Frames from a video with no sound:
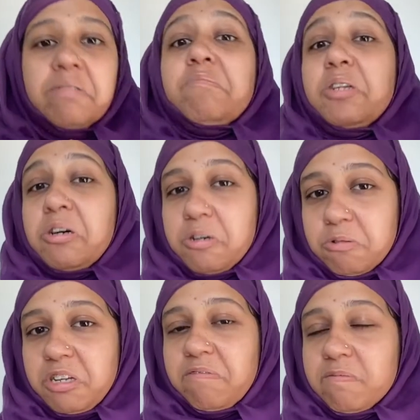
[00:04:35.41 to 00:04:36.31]
it's a
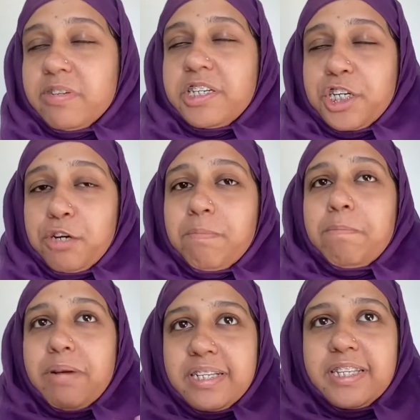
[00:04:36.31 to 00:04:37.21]
whole different video,
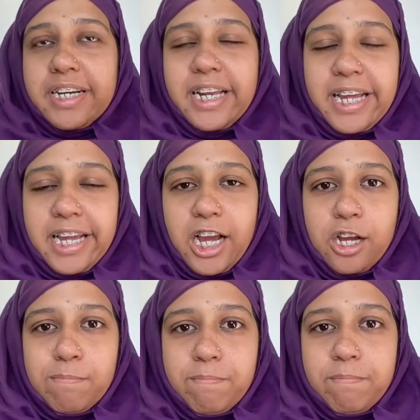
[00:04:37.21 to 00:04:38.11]
but basically
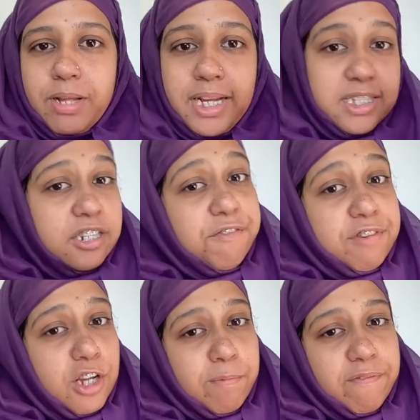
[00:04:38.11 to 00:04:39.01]
it's a
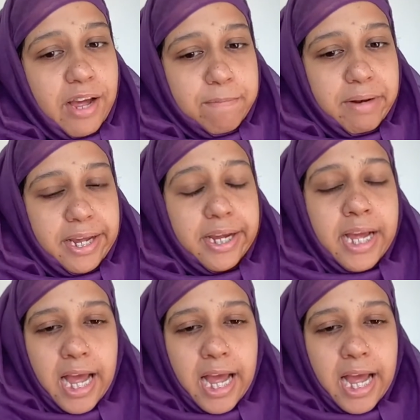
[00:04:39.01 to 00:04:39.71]
different type of family,